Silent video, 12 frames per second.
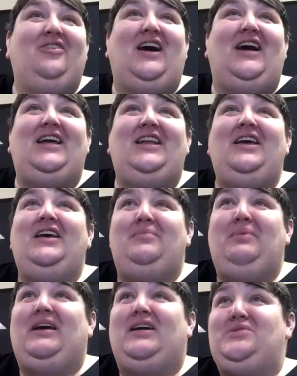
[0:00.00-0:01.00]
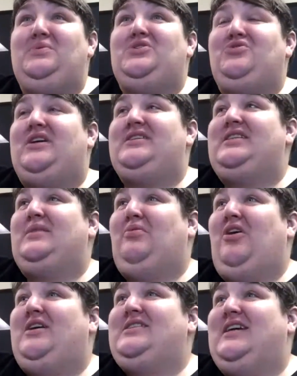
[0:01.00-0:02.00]
right? Because we trust the
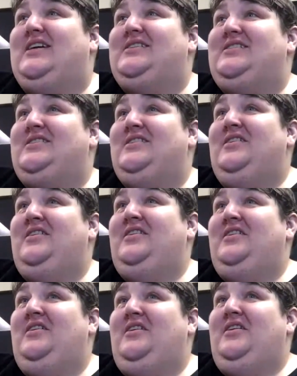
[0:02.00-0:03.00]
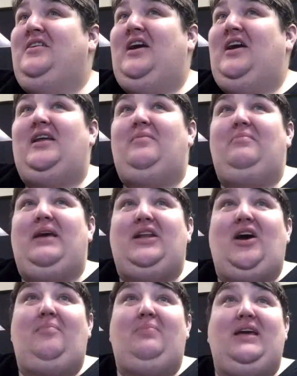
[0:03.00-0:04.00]
process. And it may
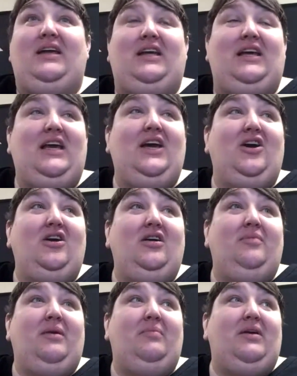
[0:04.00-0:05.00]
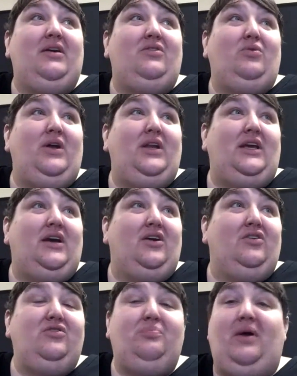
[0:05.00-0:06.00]
not be in a year, it may be in 20
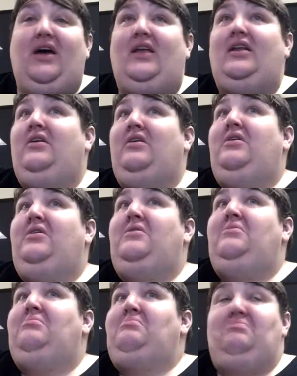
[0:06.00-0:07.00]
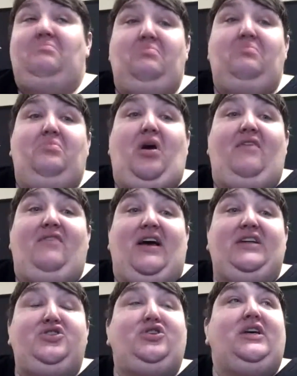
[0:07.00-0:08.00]
years, but
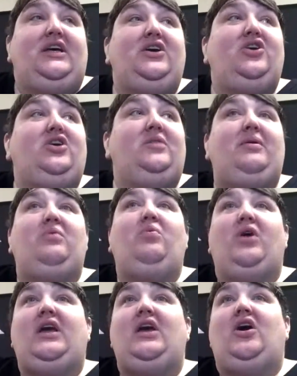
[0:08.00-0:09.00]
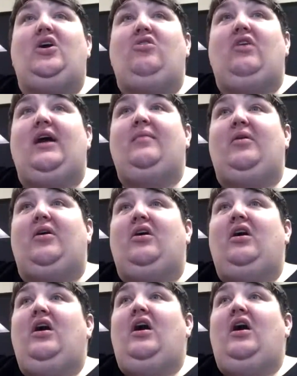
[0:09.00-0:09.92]
eventually you're going to be working on grammar.